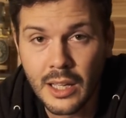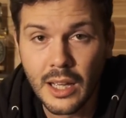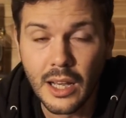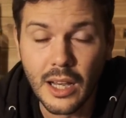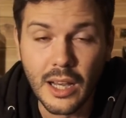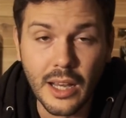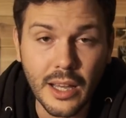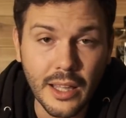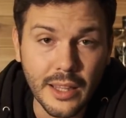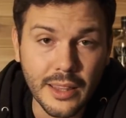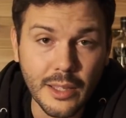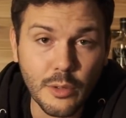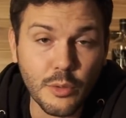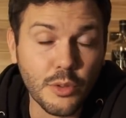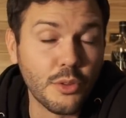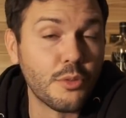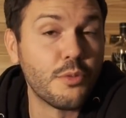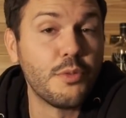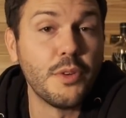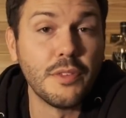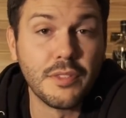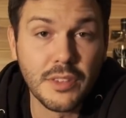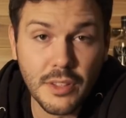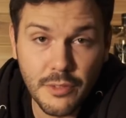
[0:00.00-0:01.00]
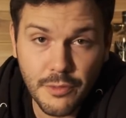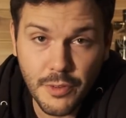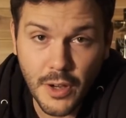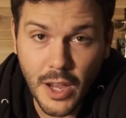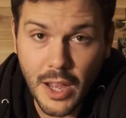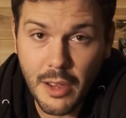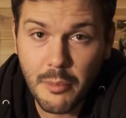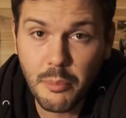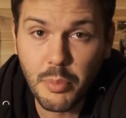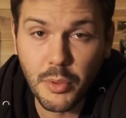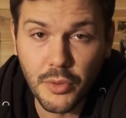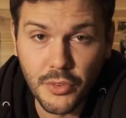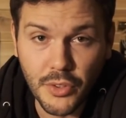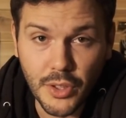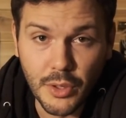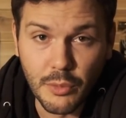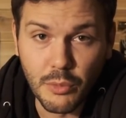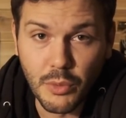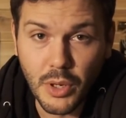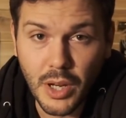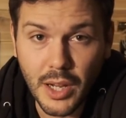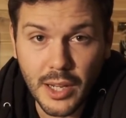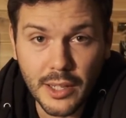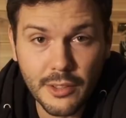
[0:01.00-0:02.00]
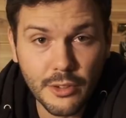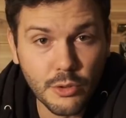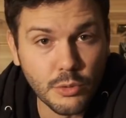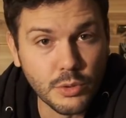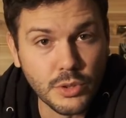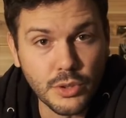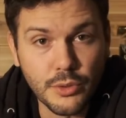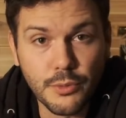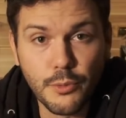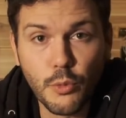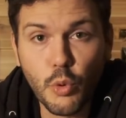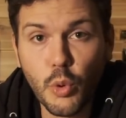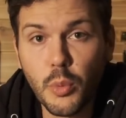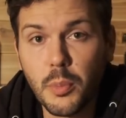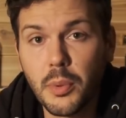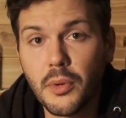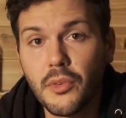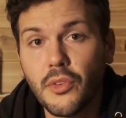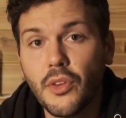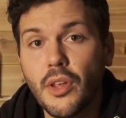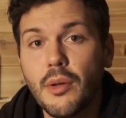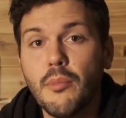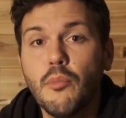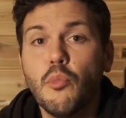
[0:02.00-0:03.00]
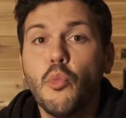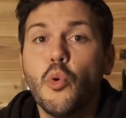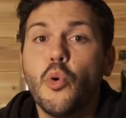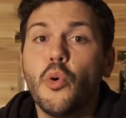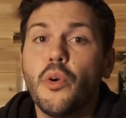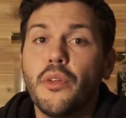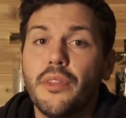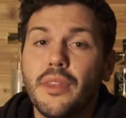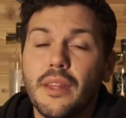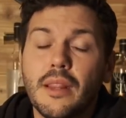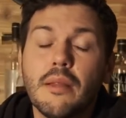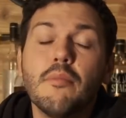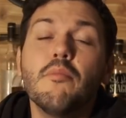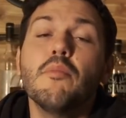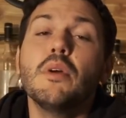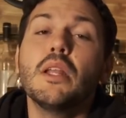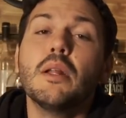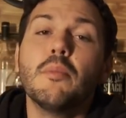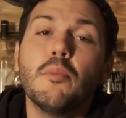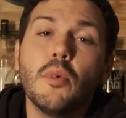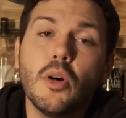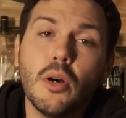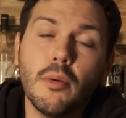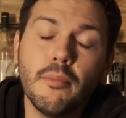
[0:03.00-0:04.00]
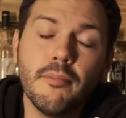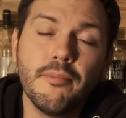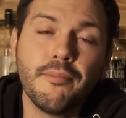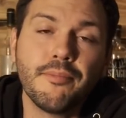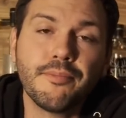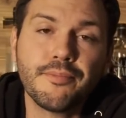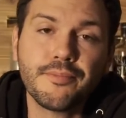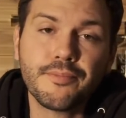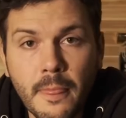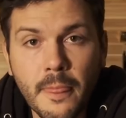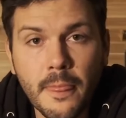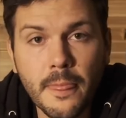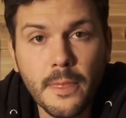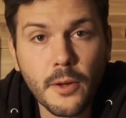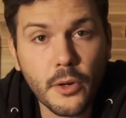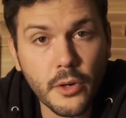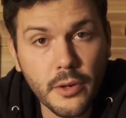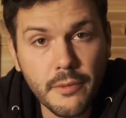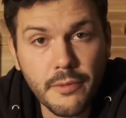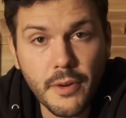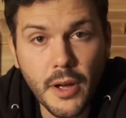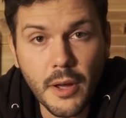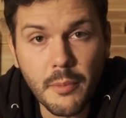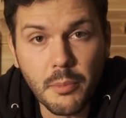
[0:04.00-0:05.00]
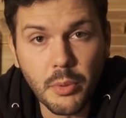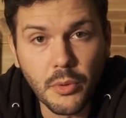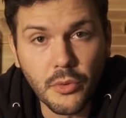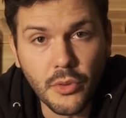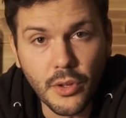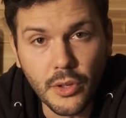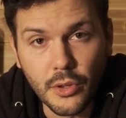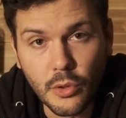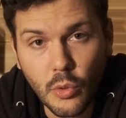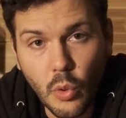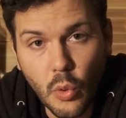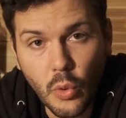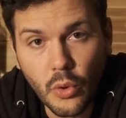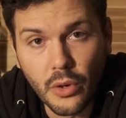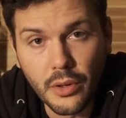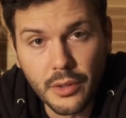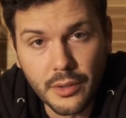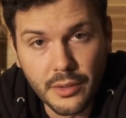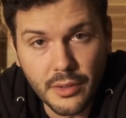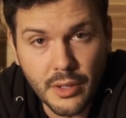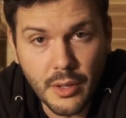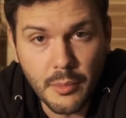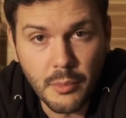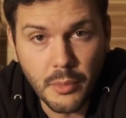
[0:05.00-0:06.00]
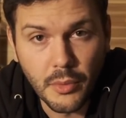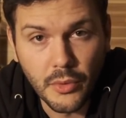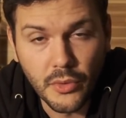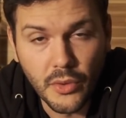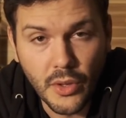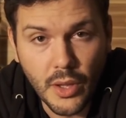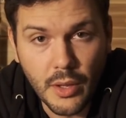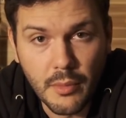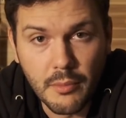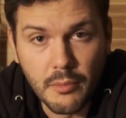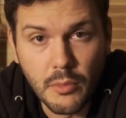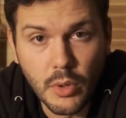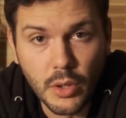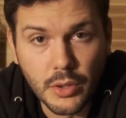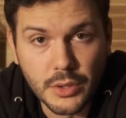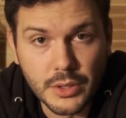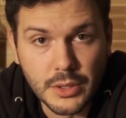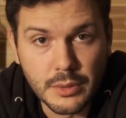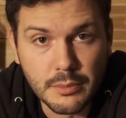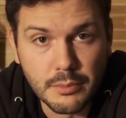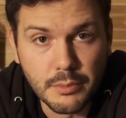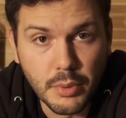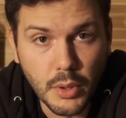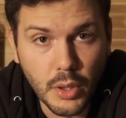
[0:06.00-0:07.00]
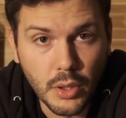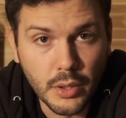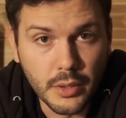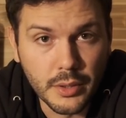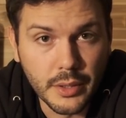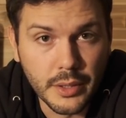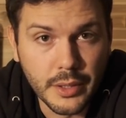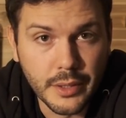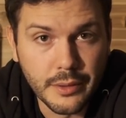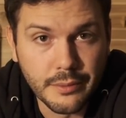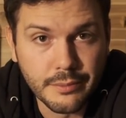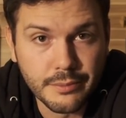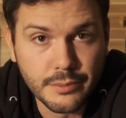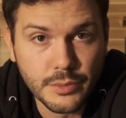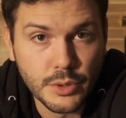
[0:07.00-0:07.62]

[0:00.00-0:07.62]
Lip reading: That one's 55% rye, so just 4% more than the minimum. 35% corn and 10% malted barley.